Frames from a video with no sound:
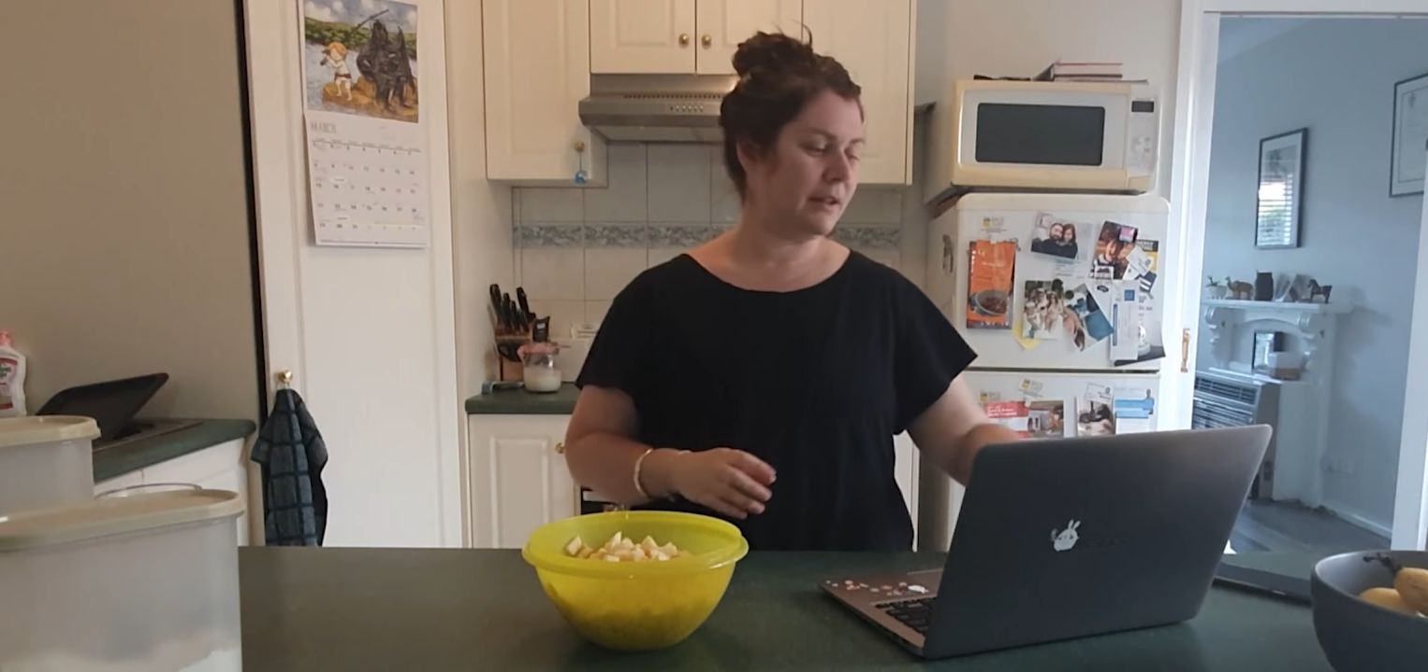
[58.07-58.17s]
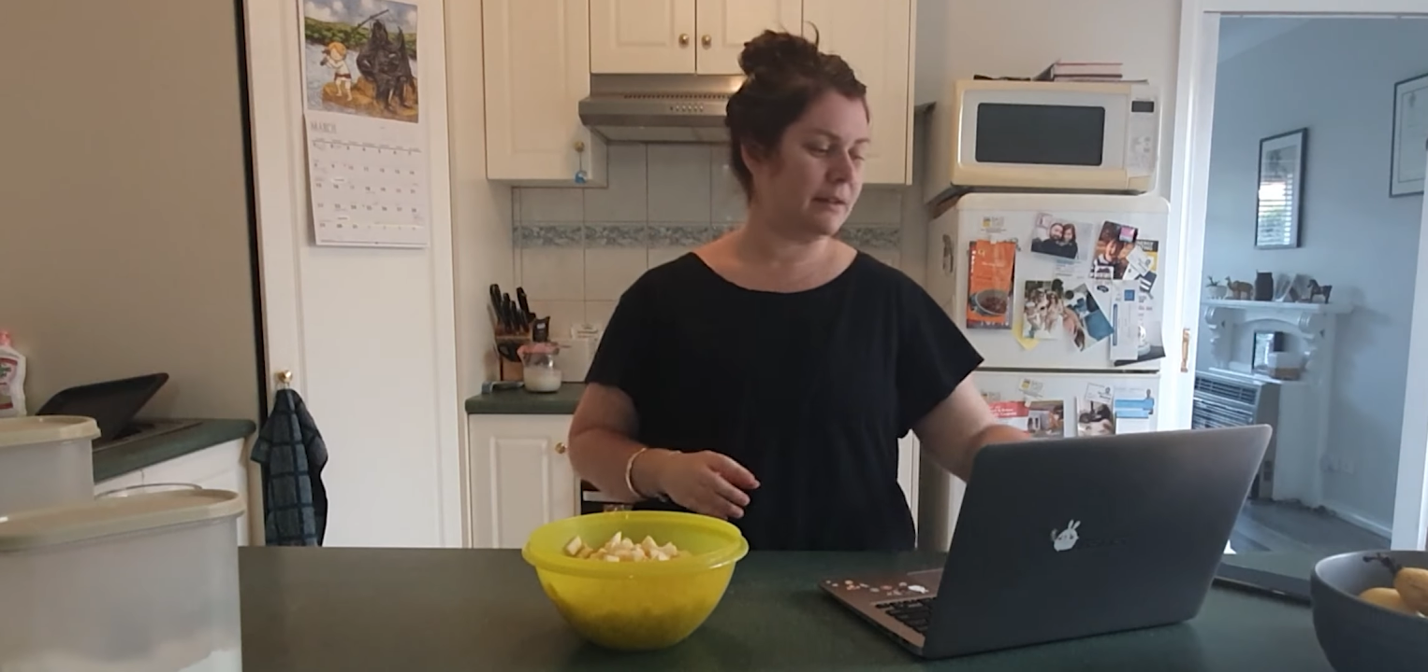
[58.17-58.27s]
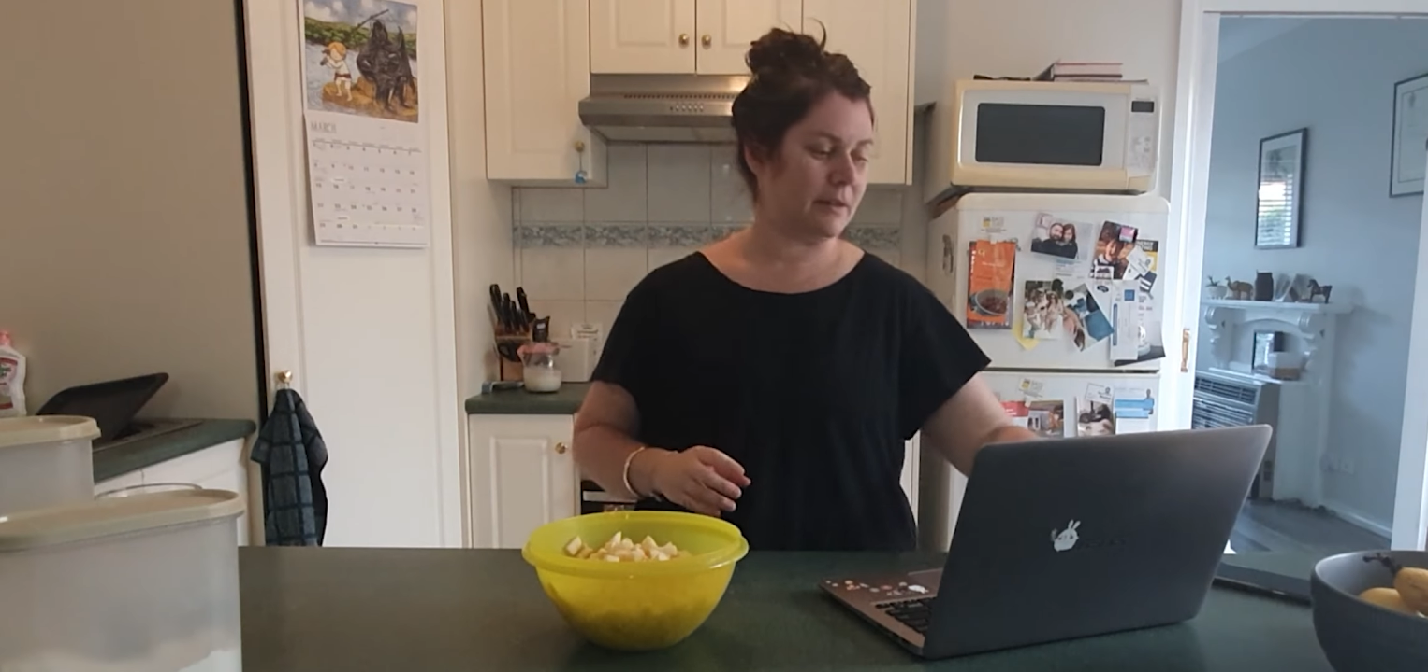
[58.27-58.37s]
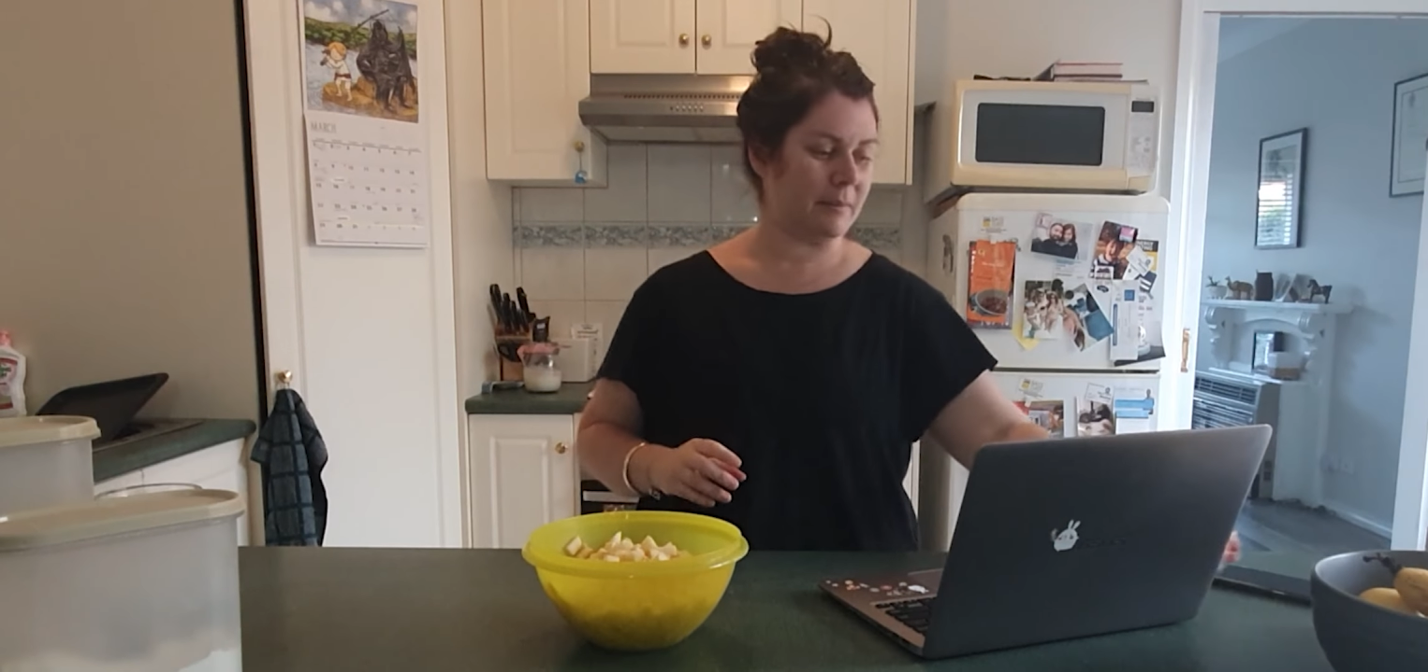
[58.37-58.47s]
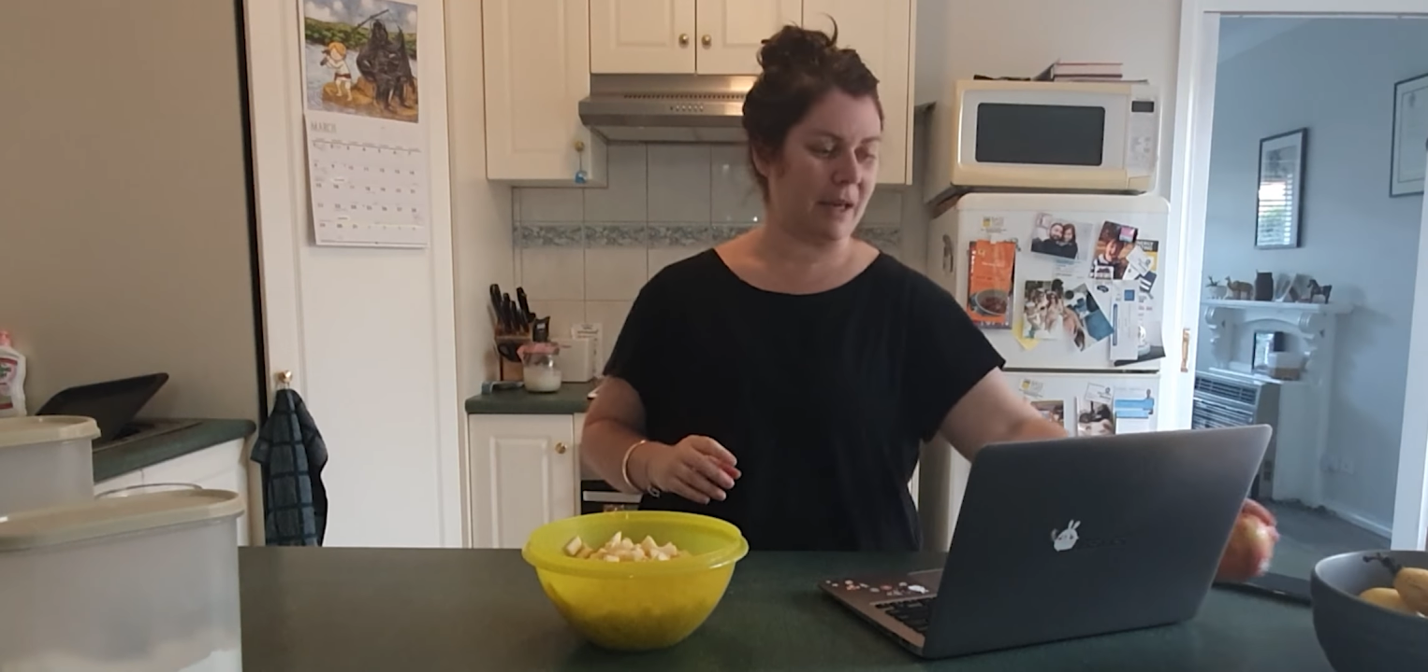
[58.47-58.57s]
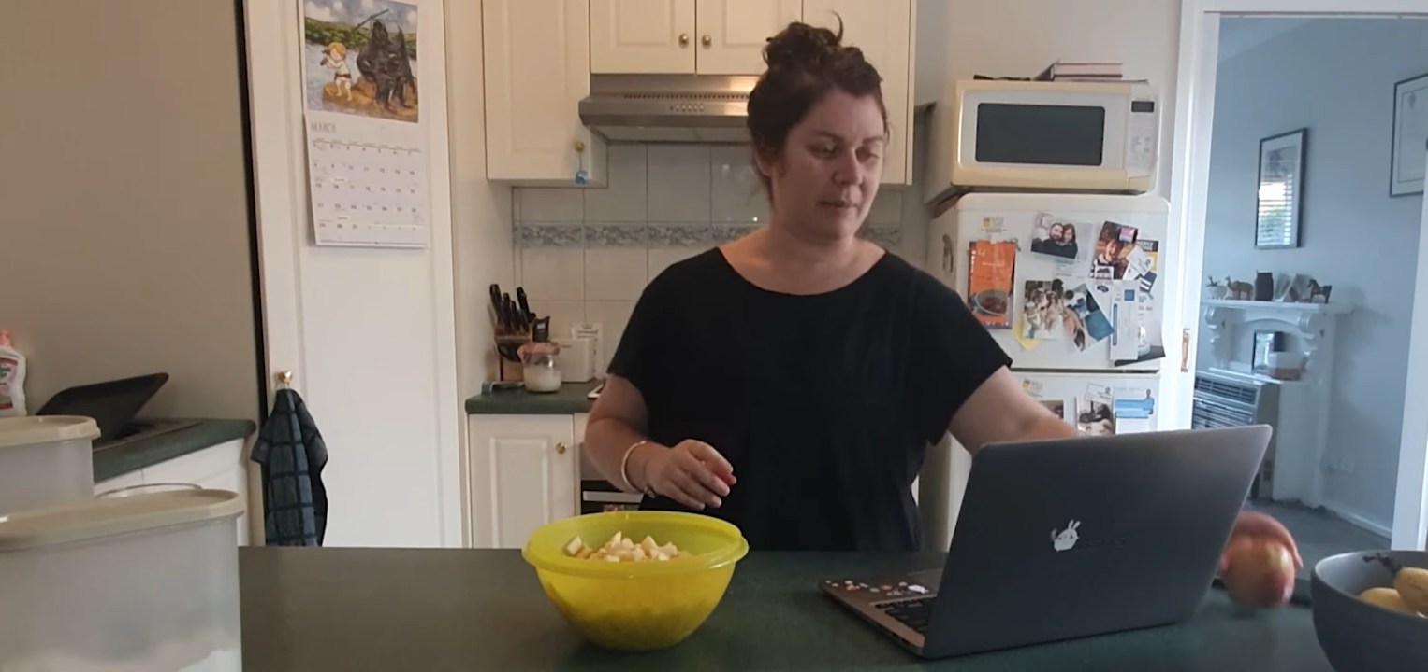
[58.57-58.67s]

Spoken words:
some